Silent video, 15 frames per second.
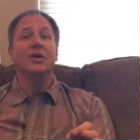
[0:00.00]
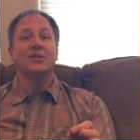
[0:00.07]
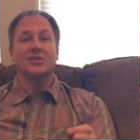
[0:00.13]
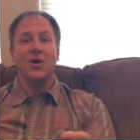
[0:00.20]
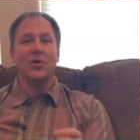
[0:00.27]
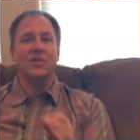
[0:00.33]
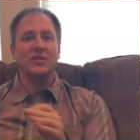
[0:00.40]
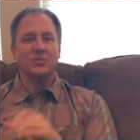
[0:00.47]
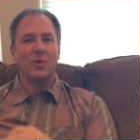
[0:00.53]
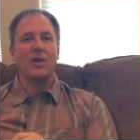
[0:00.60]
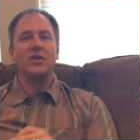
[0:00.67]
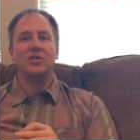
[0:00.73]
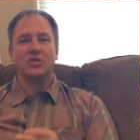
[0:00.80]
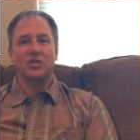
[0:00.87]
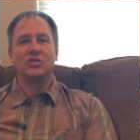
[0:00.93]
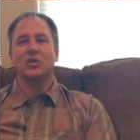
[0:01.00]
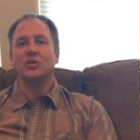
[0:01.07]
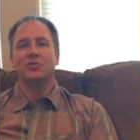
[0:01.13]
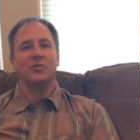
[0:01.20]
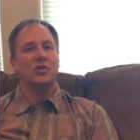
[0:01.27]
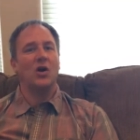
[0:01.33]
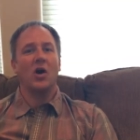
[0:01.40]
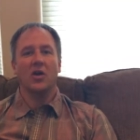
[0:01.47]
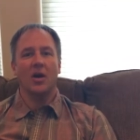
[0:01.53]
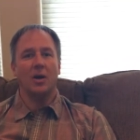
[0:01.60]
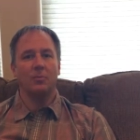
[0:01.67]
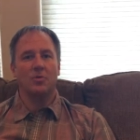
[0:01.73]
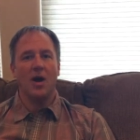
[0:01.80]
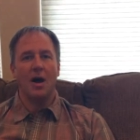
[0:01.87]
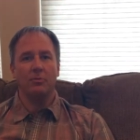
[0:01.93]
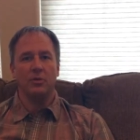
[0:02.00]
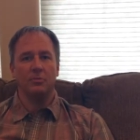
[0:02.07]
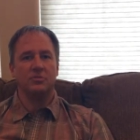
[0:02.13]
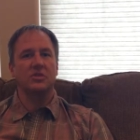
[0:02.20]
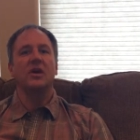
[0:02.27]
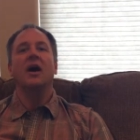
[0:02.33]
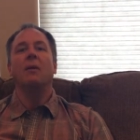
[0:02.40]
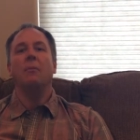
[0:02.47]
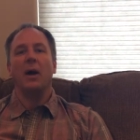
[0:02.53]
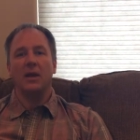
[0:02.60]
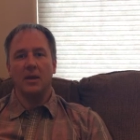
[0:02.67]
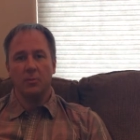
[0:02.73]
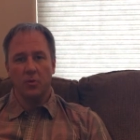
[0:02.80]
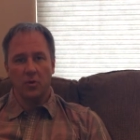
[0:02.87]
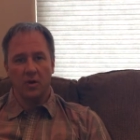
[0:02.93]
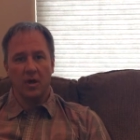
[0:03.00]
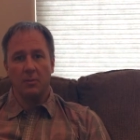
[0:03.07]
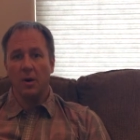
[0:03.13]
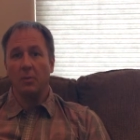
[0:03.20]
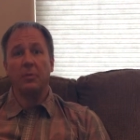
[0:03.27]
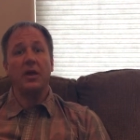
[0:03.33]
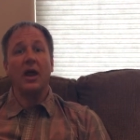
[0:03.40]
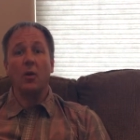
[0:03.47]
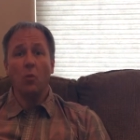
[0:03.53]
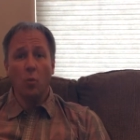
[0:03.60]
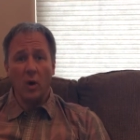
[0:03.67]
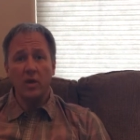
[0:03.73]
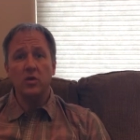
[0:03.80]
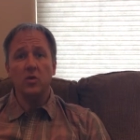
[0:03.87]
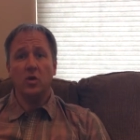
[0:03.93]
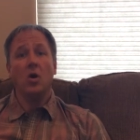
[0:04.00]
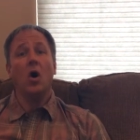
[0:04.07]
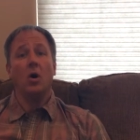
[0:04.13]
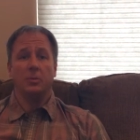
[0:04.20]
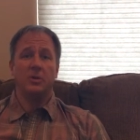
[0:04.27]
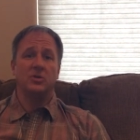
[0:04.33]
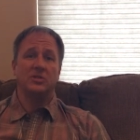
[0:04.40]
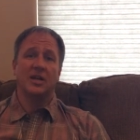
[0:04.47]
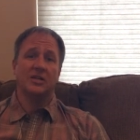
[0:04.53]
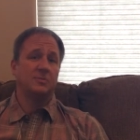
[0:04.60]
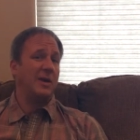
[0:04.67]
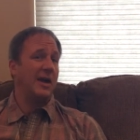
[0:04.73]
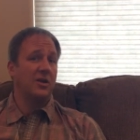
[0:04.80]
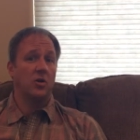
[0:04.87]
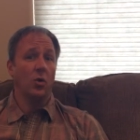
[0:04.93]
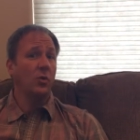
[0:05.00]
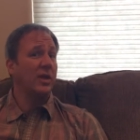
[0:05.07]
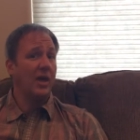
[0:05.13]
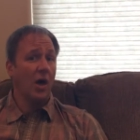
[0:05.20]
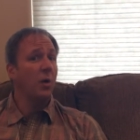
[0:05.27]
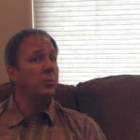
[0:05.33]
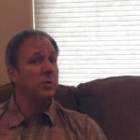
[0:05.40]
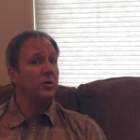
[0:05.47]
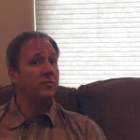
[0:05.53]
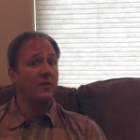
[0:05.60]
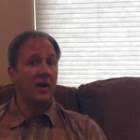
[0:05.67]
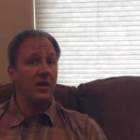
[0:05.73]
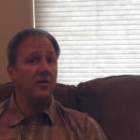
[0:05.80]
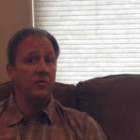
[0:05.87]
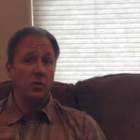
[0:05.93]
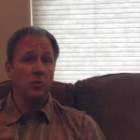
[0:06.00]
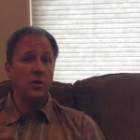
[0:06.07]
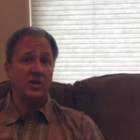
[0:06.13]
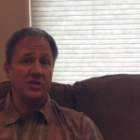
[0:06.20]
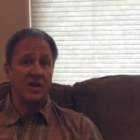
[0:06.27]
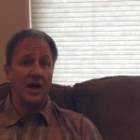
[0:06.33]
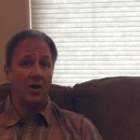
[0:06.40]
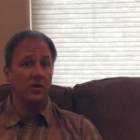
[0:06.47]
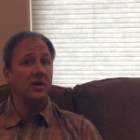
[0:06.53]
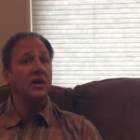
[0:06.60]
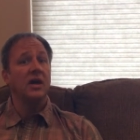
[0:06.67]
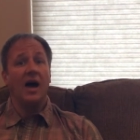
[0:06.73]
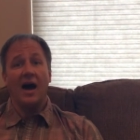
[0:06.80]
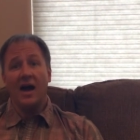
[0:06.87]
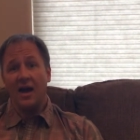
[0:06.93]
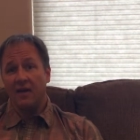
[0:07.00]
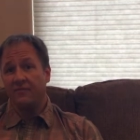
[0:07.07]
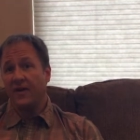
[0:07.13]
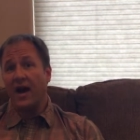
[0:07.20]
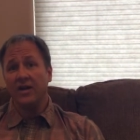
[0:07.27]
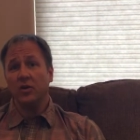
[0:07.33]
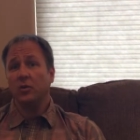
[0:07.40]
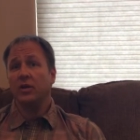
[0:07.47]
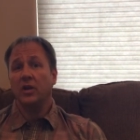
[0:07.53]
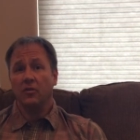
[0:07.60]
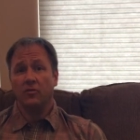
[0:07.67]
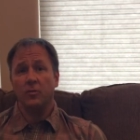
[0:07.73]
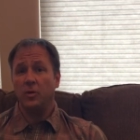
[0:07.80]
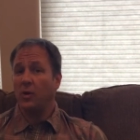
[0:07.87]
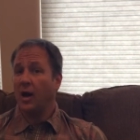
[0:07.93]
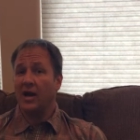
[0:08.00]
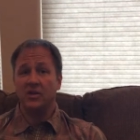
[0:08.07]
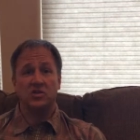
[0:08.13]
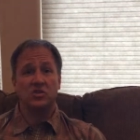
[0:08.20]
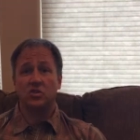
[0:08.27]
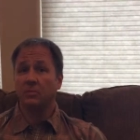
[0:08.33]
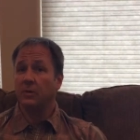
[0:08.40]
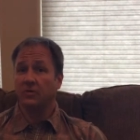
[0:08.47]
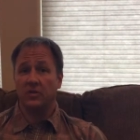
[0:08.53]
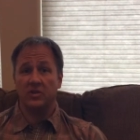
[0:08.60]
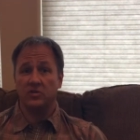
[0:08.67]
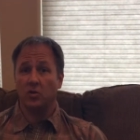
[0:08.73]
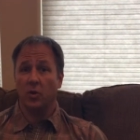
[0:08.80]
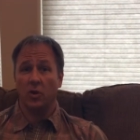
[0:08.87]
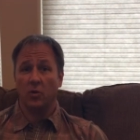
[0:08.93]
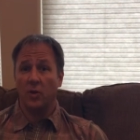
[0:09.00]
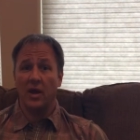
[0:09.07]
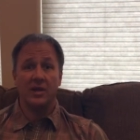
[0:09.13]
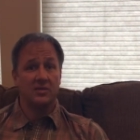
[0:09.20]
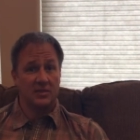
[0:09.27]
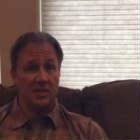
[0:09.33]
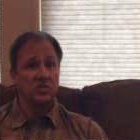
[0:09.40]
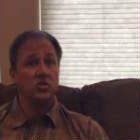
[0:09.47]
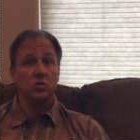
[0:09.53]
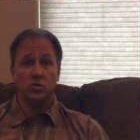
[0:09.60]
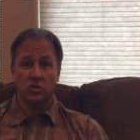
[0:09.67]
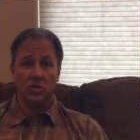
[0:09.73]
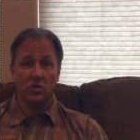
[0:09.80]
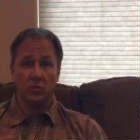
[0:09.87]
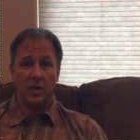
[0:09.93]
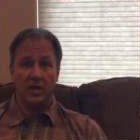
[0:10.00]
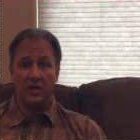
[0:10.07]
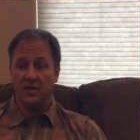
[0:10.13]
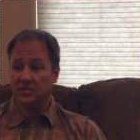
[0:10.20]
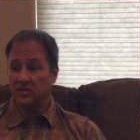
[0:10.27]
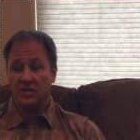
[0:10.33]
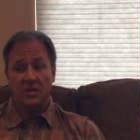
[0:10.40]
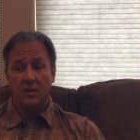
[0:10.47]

So this way, you can just search for Dog Gone Problems. My number will come up, and I want you to call me or text me. I can only help you if I if you reach out if I don't hear from you, I assume everything's going great because that's usually the way it is.